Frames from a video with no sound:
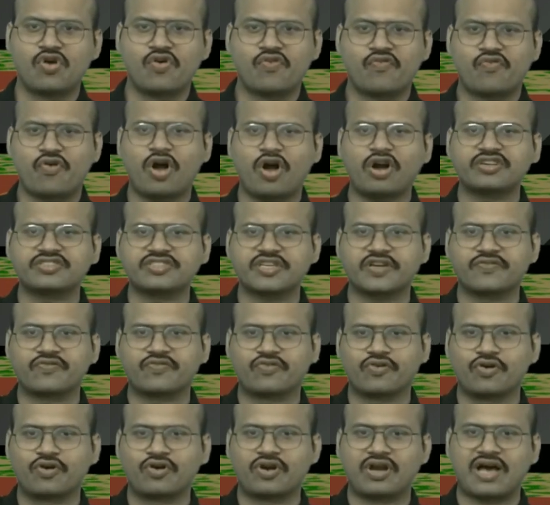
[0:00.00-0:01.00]
Faults and
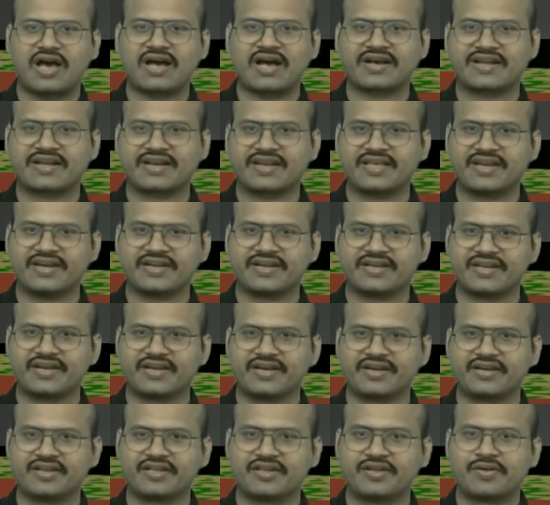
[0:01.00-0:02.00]
fold are
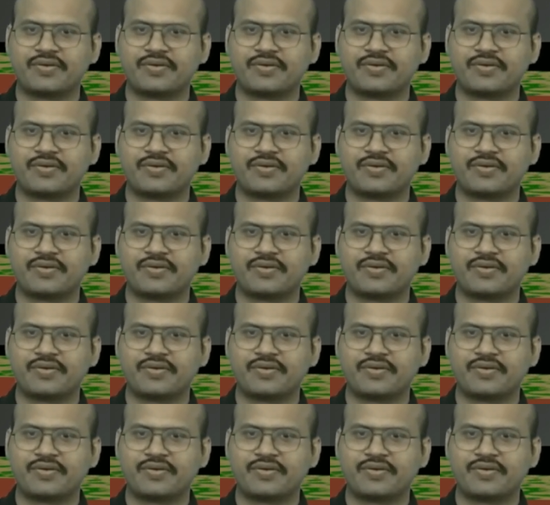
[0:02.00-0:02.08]
created